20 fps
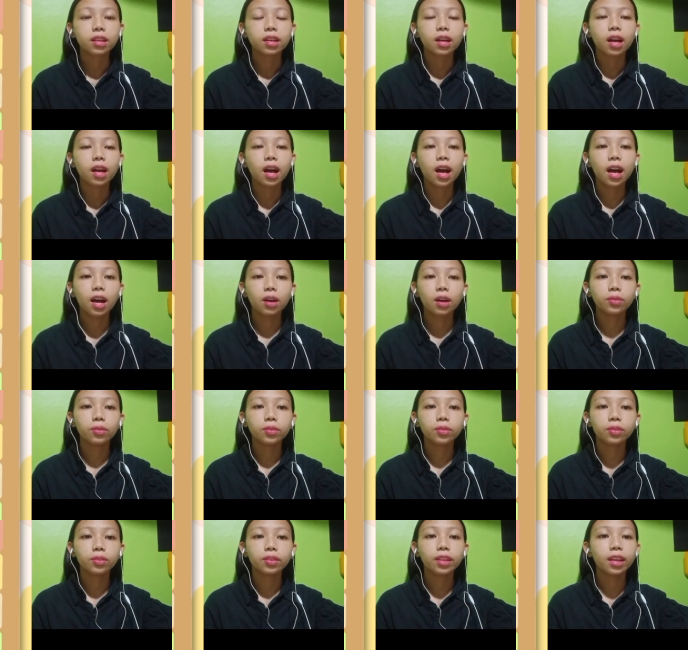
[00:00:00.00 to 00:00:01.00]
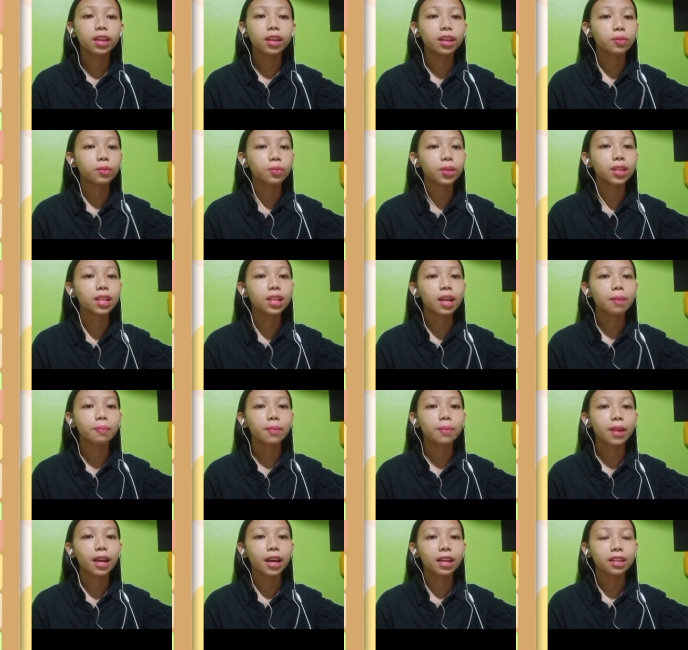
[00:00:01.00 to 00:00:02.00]
how they will
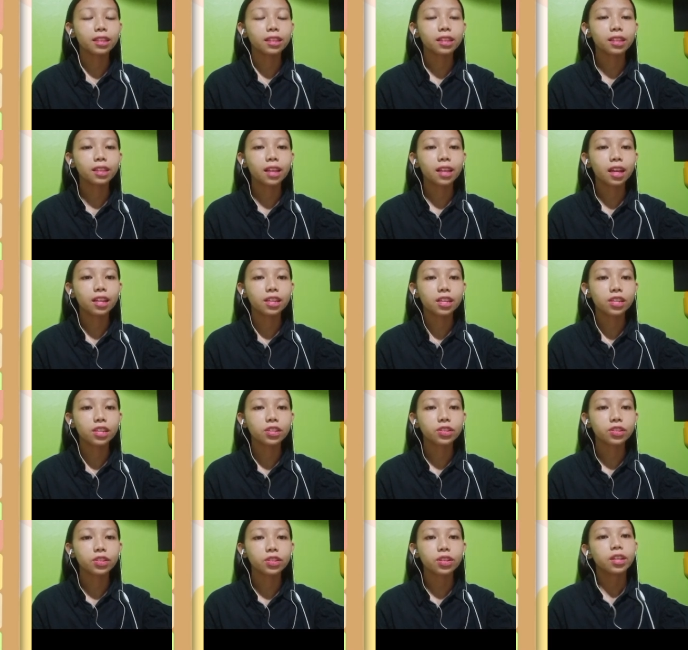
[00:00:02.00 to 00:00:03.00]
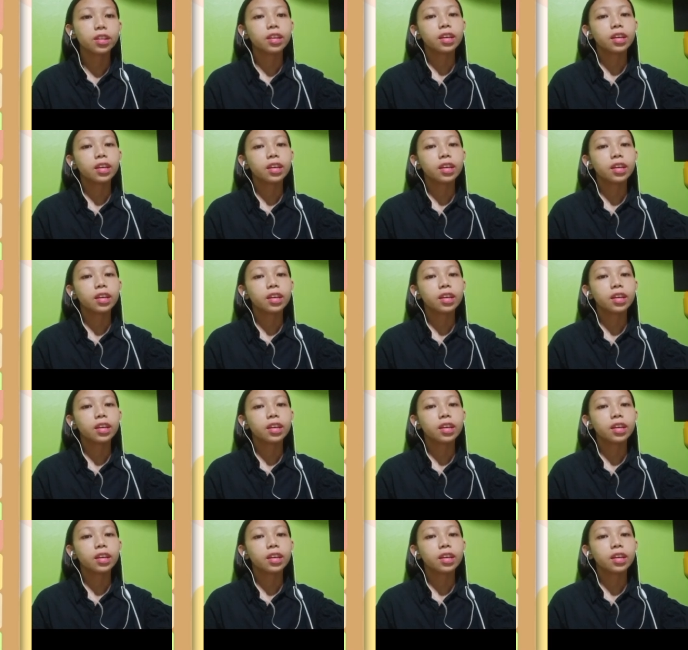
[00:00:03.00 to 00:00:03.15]
apply the knowledge